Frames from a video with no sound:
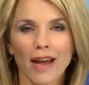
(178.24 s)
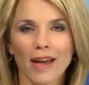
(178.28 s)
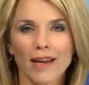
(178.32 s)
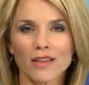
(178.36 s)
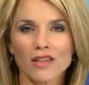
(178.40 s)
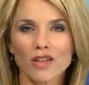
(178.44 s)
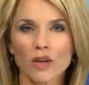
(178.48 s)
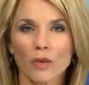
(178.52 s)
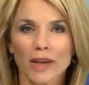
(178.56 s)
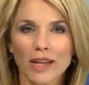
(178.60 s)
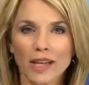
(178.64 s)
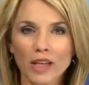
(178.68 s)
so
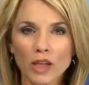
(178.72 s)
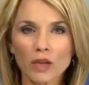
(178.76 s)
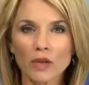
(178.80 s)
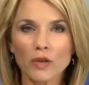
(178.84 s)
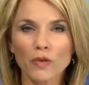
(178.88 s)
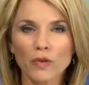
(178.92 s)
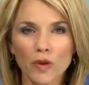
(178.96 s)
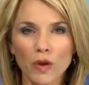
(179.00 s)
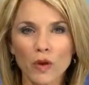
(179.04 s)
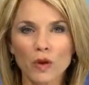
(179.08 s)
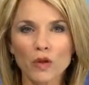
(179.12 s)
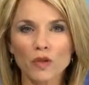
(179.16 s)

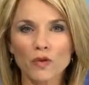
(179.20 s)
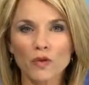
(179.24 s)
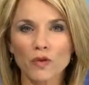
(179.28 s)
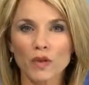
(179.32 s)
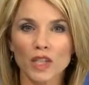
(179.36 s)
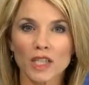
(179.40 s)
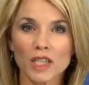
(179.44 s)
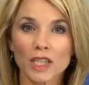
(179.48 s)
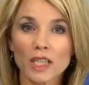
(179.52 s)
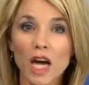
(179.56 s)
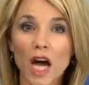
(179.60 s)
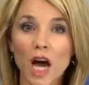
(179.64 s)
interviews for the
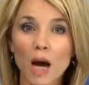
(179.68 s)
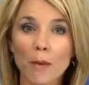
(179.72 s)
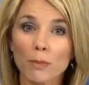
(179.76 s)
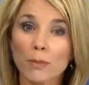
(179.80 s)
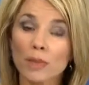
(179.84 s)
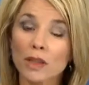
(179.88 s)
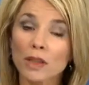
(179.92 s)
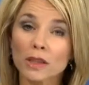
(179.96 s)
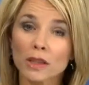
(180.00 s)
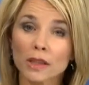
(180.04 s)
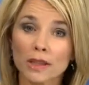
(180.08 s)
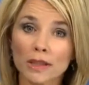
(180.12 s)
top
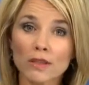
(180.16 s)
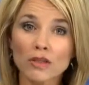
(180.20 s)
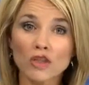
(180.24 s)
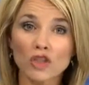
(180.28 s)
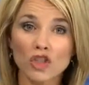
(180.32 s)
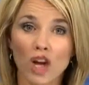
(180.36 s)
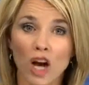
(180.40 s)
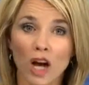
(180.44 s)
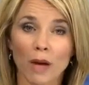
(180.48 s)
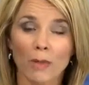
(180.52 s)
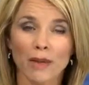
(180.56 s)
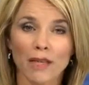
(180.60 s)
police
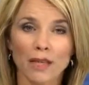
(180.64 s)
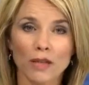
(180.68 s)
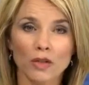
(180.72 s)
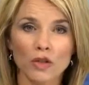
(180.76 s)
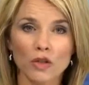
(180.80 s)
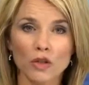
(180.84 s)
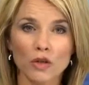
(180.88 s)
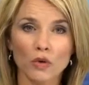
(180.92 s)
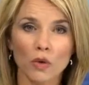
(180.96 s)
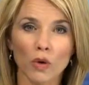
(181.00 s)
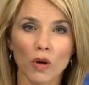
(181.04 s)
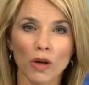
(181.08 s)
job in
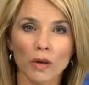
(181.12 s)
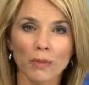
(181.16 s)
Detroit